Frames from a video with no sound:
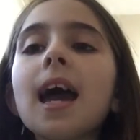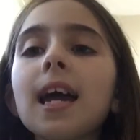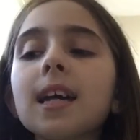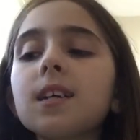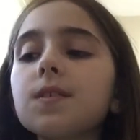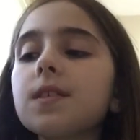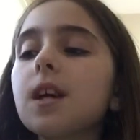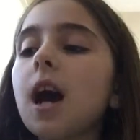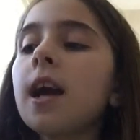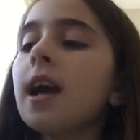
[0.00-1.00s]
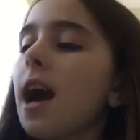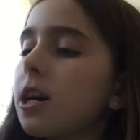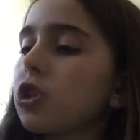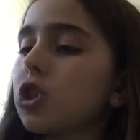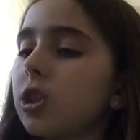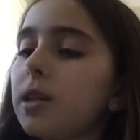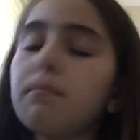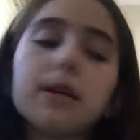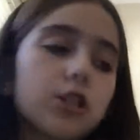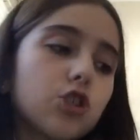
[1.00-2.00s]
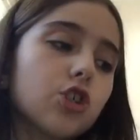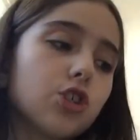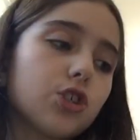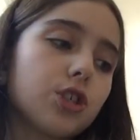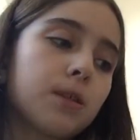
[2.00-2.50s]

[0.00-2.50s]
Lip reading: And I actually measured